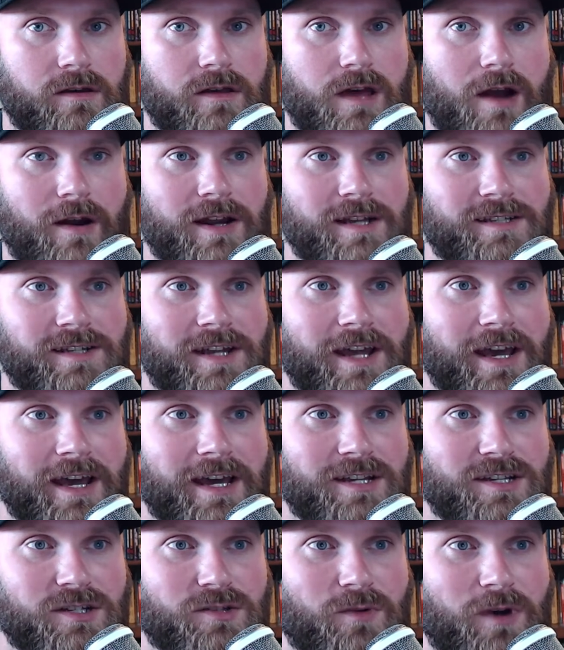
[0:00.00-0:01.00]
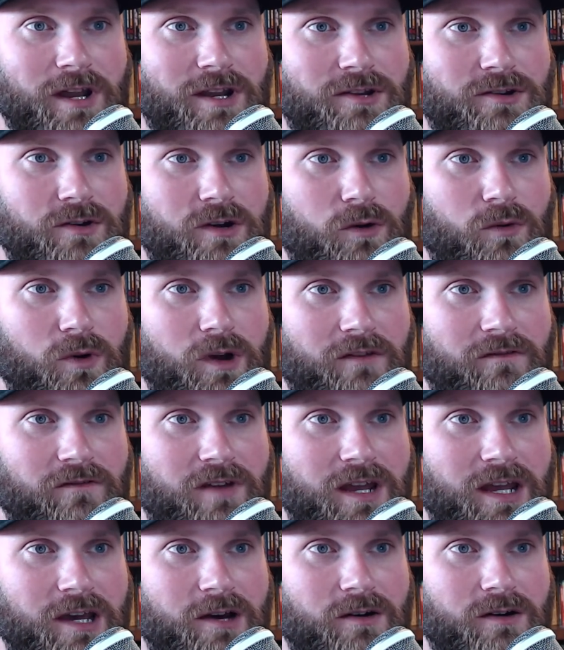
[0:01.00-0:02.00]
All right, today I just wanted to do a quick
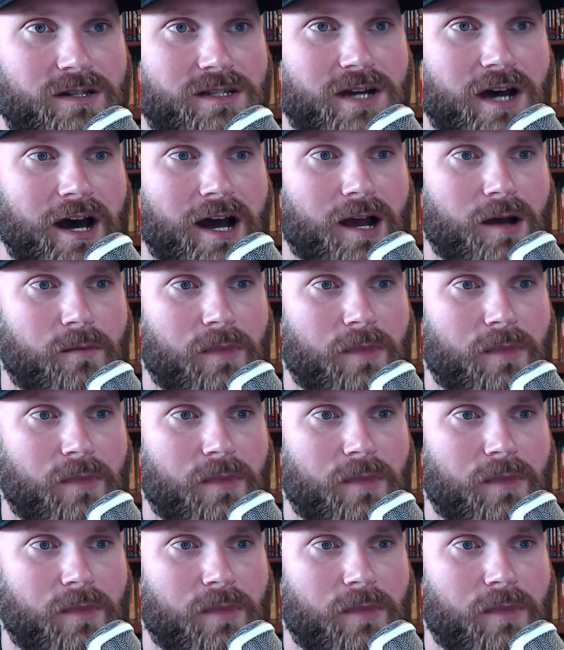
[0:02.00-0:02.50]
video and talk